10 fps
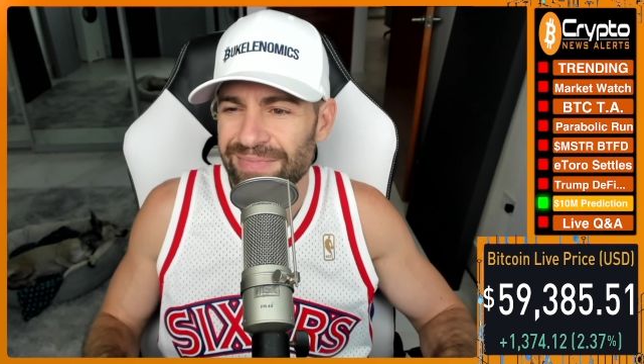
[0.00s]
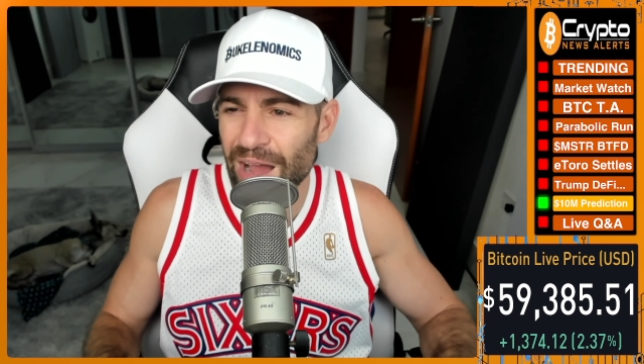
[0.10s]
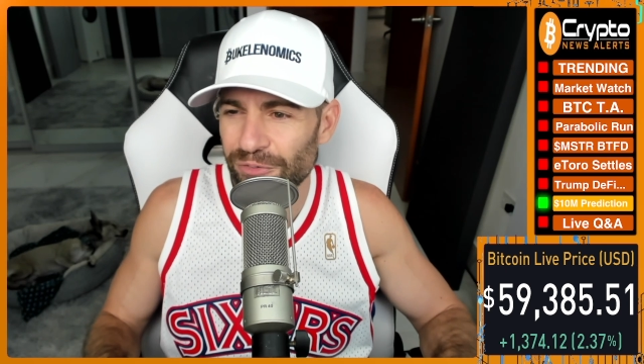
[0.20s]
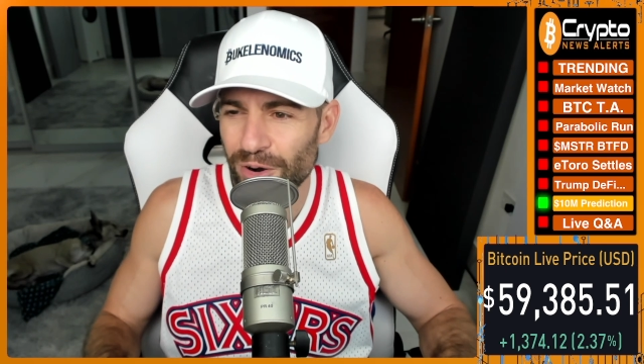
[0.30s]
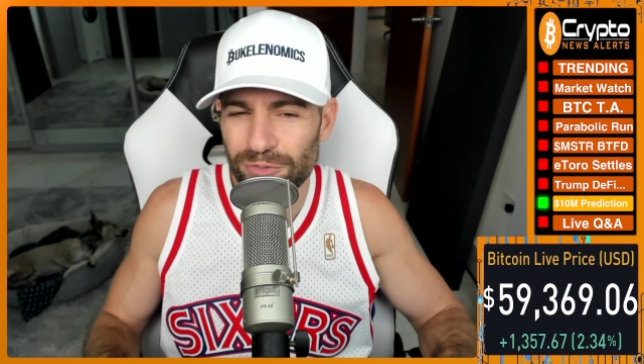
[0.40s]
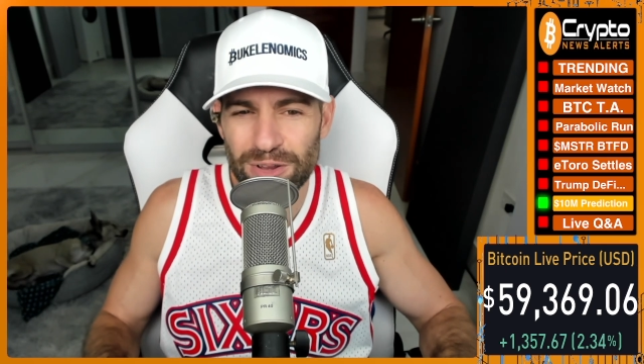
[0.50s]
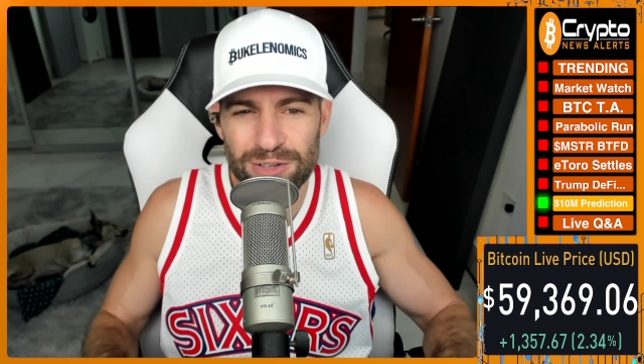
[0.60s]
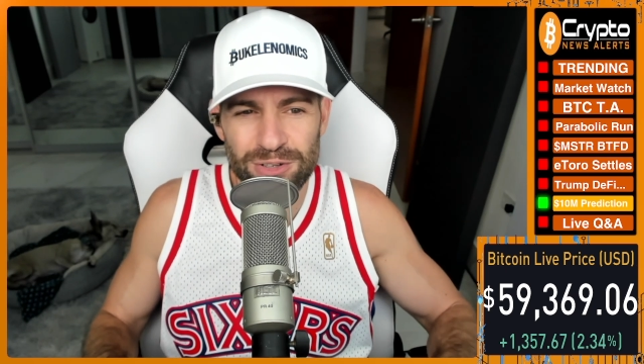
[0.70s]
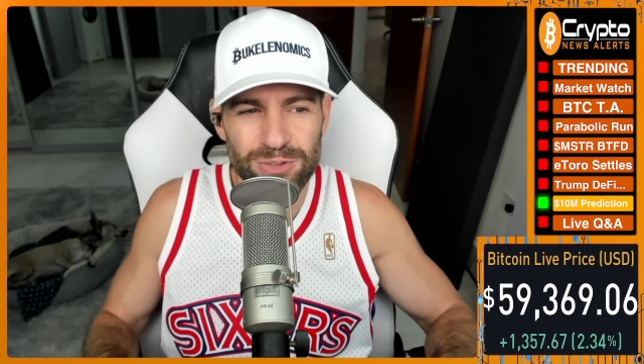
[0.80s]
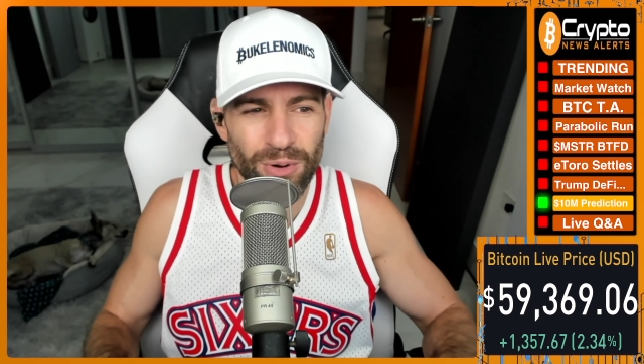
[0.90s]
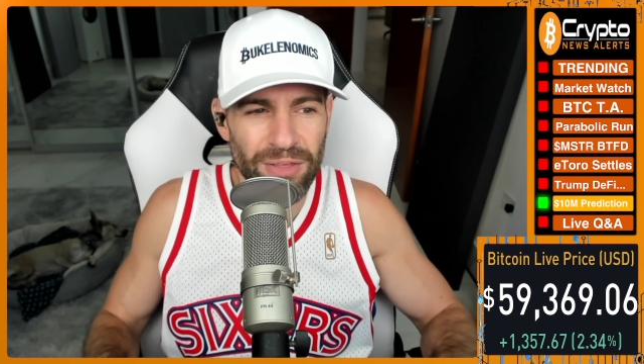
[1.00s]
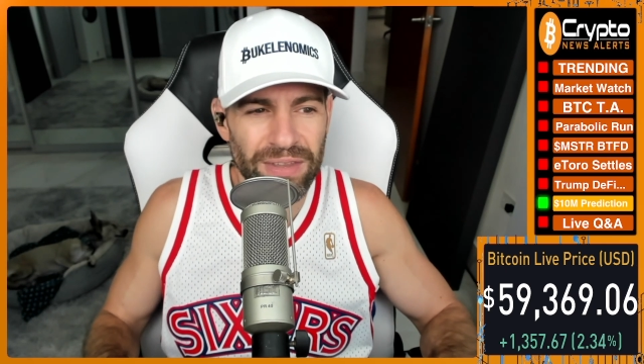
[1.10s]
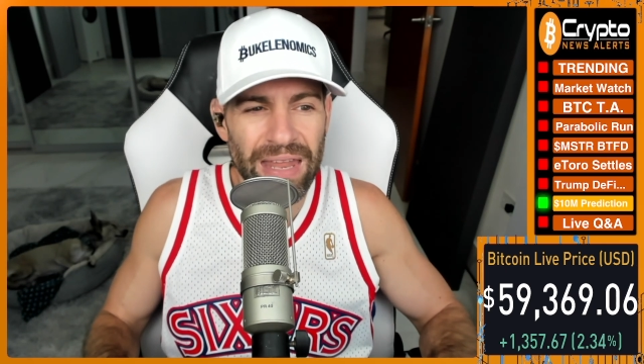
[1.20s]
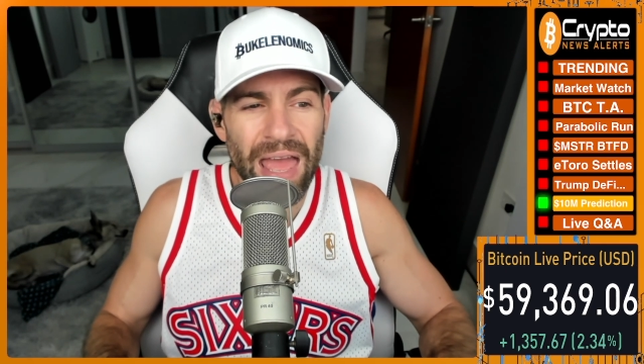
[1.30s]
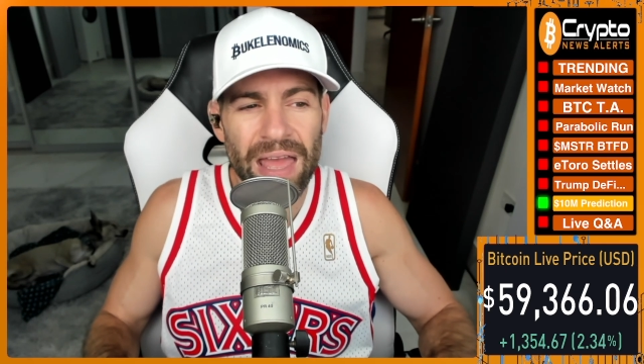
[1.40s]
Now for our feature story of the
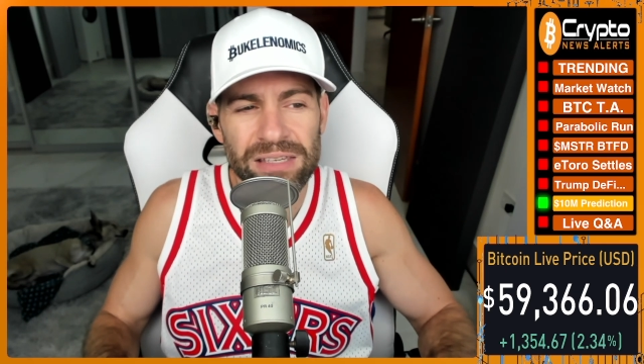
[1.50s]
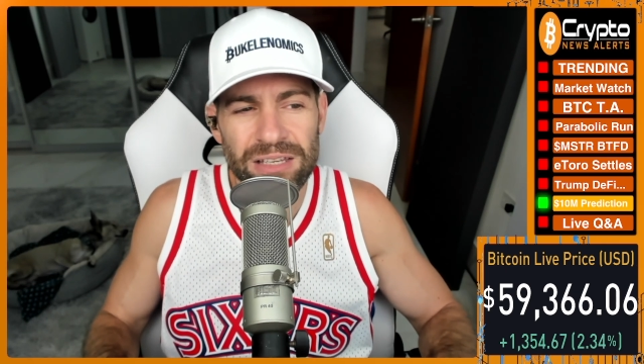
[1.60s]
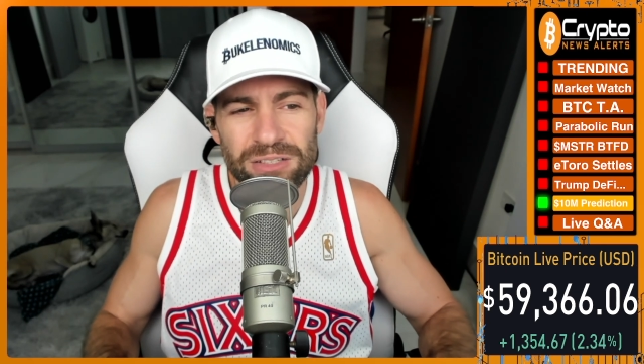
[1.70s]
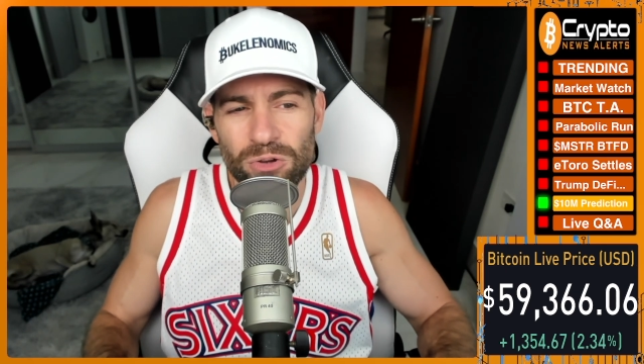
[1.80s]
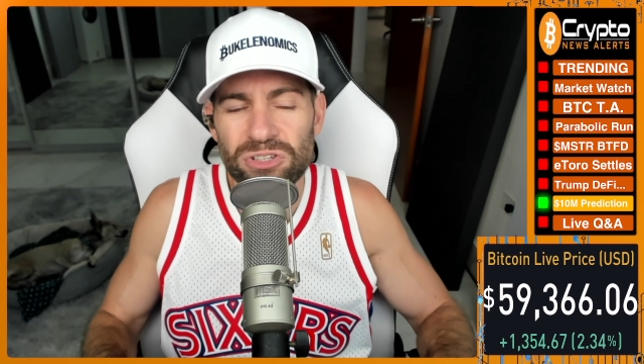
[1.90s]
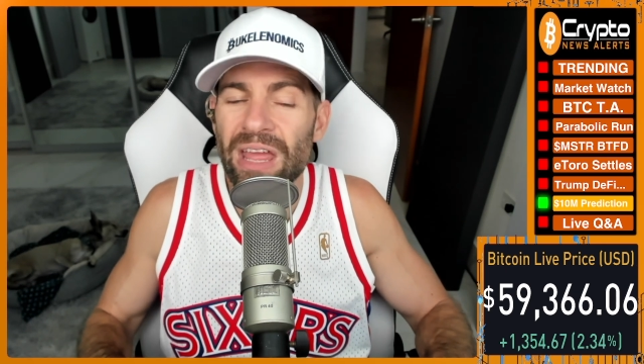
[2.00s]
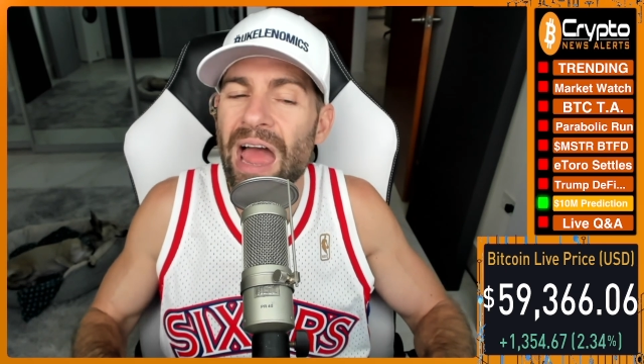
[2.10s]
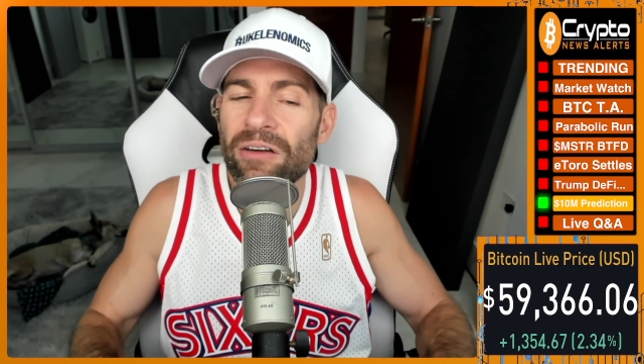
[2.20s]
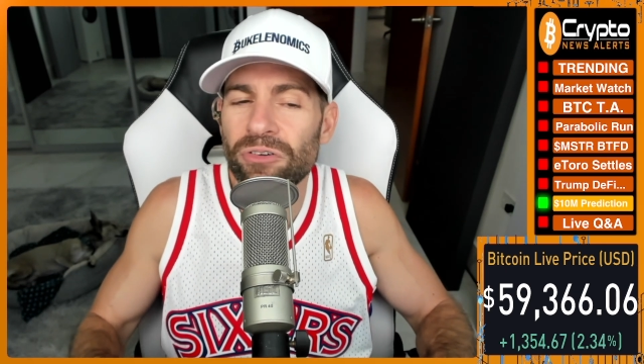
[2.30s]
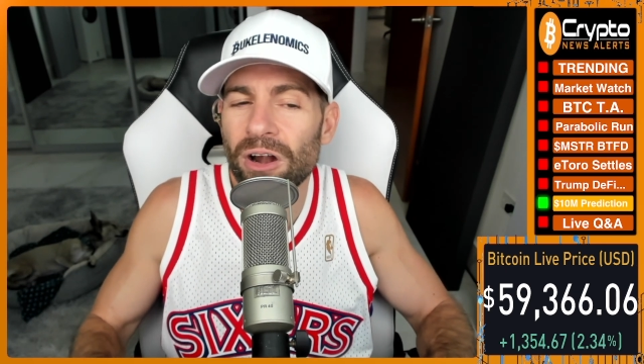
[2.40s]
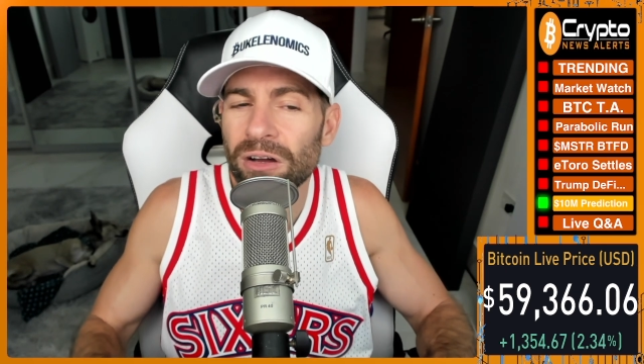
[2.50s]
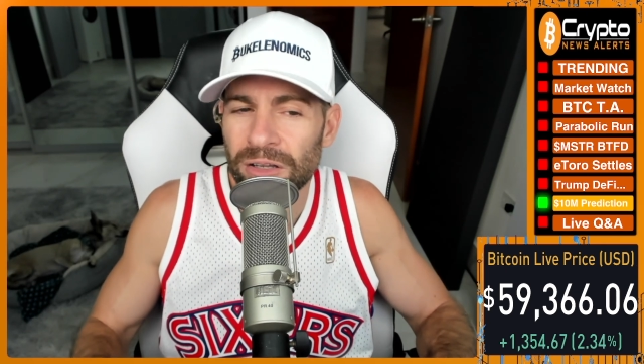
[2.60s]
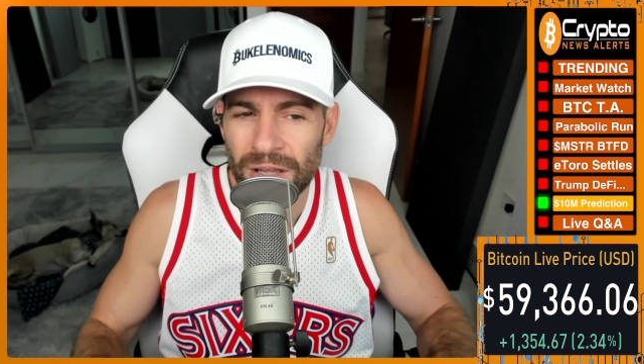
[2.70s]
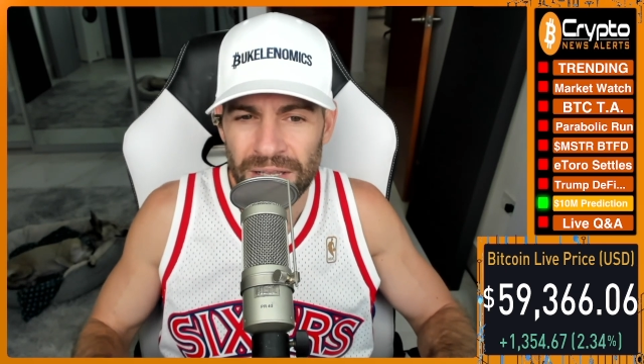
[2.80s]
day, Satoshi Evra,